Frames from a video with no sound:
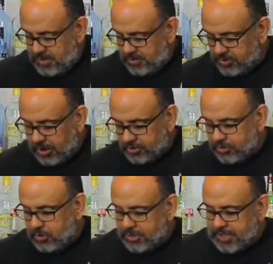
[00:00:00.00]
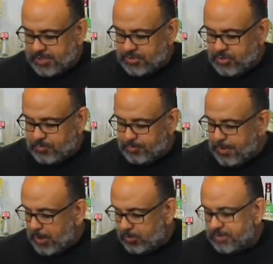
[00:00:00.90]
is also hooked onto your
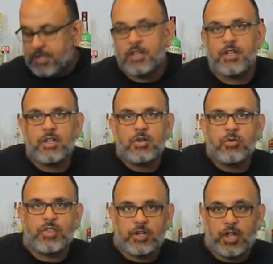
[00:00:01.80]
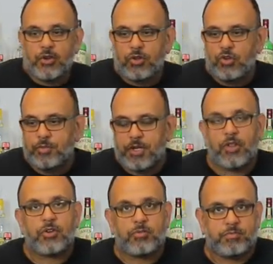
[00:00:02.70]
belt with another loop,
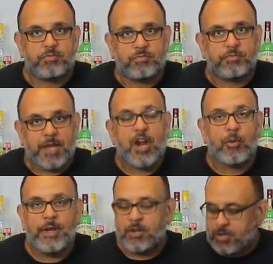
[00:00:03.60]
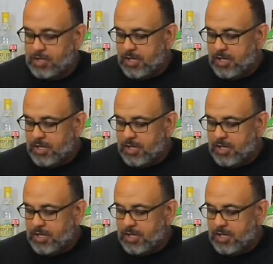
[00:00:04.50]
another carabiner.